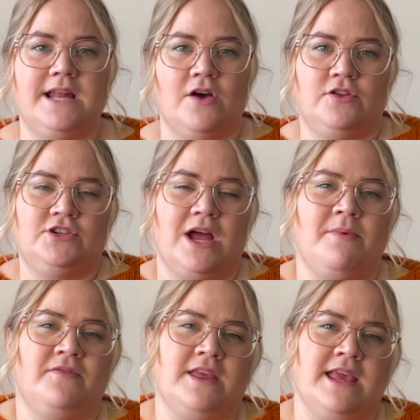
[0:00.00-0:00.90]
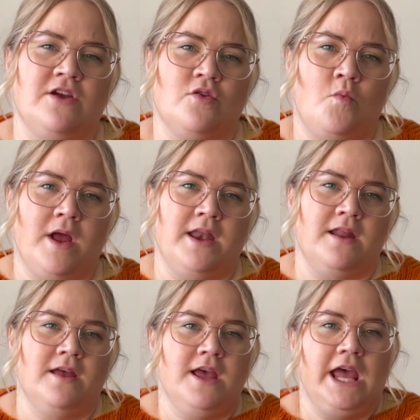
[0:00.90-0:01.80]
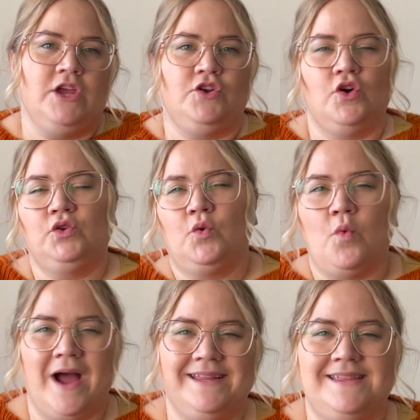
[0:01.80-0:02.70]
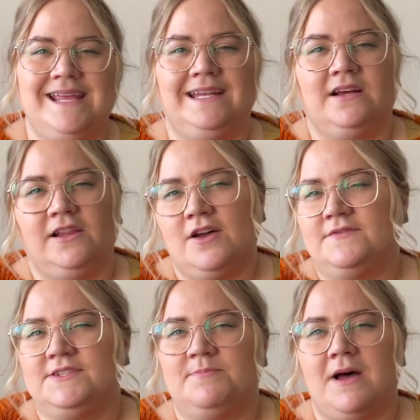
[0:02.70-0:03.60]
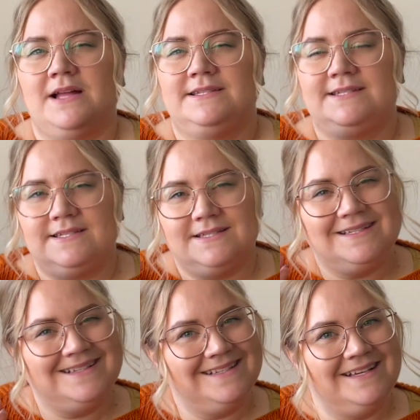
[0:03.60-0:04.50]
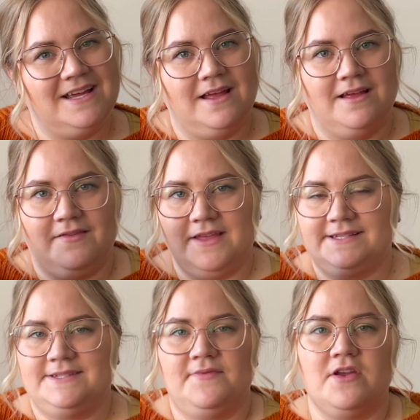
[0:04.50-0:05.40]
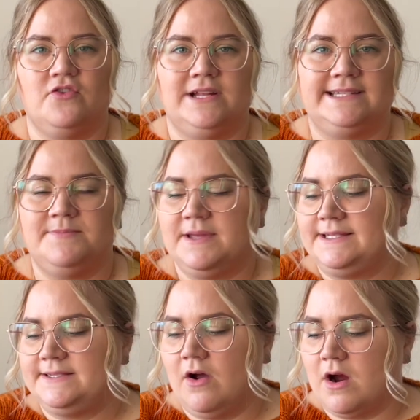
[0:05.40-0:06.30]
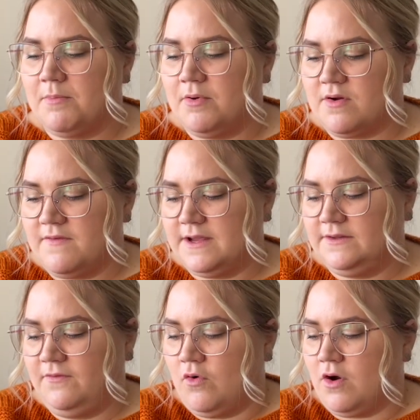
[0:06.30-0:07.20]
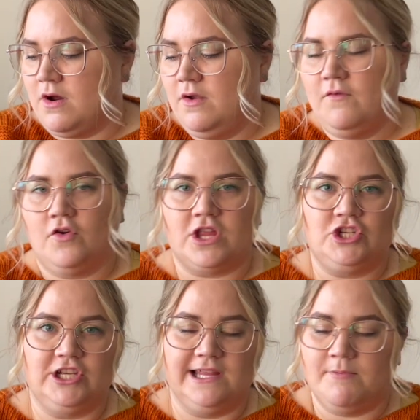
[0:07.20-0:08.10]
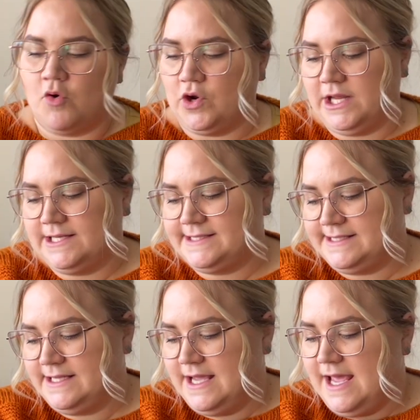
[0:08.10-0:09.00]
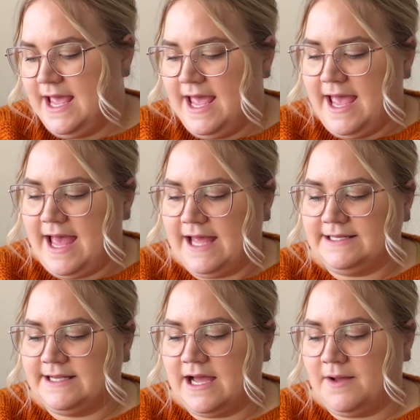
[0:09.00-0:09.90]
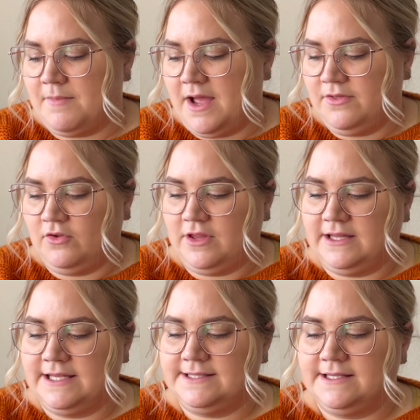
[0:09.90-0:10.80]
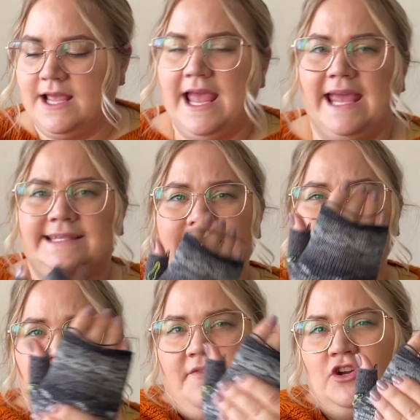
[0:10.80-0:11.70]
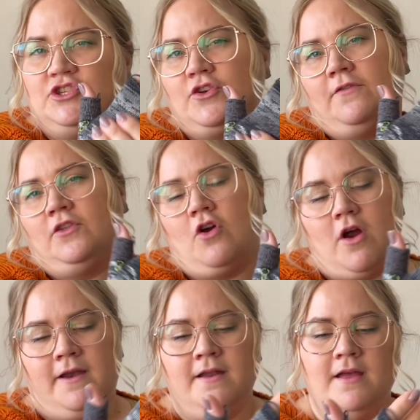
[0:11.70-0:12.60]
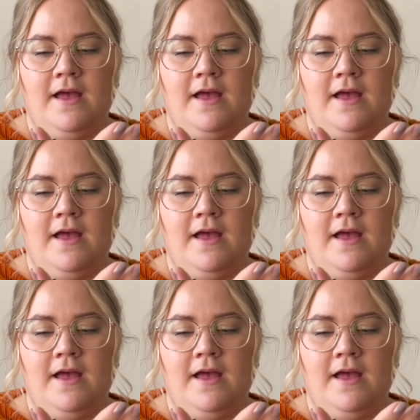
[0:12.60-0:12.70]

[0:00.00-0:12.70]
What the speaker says: now the time of the year when you don't quite need gloves, but these fingerless mitts are perfect for the chilly mornings. And I thought that it's actually very soft yarn.